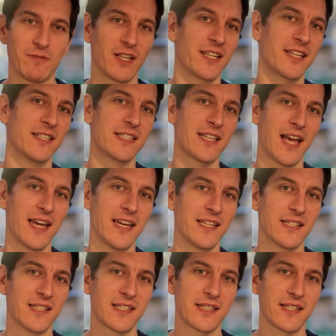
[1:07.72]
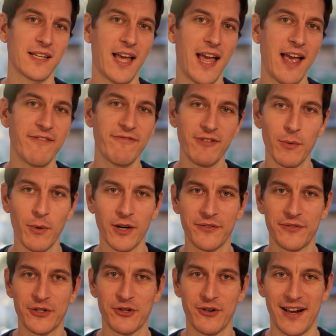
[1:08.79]
that contains every one
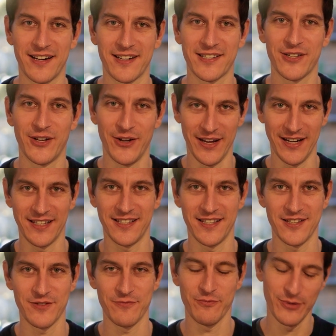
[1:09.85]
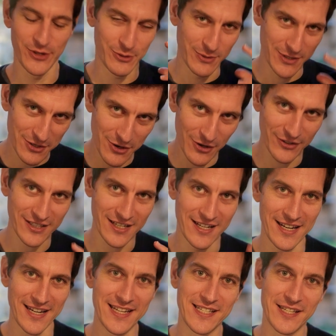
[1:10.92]
of the tracks on Exercism, which was not an
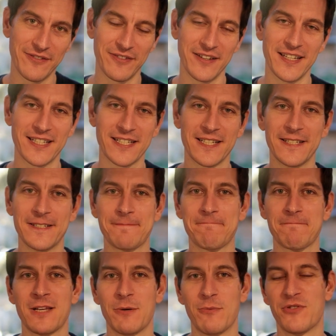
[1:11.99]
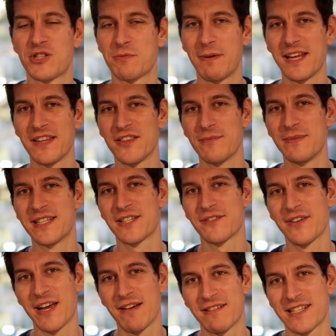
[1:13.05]
easy feat. we split them into
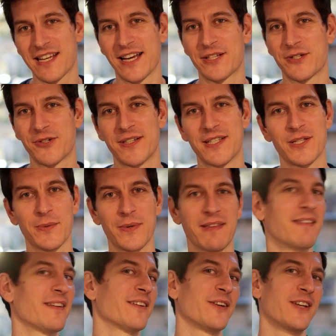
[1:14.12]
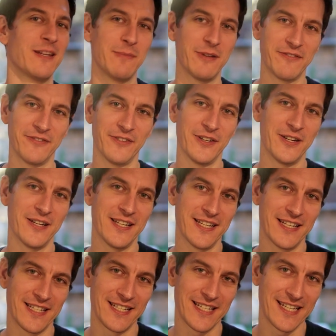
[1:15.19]
various categories that we think are going to be fun
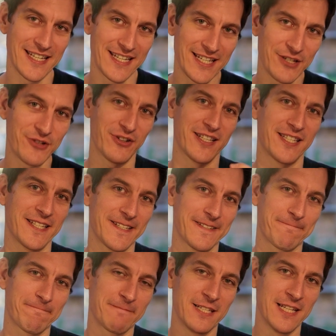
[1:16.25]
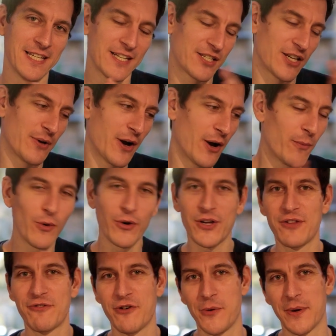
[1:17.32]
and interesting. So I'll walk
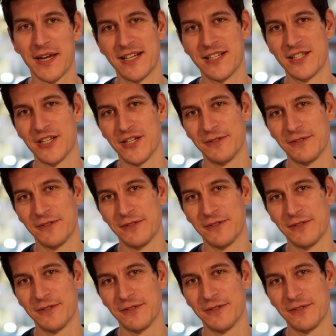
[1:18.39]
you through what we're going to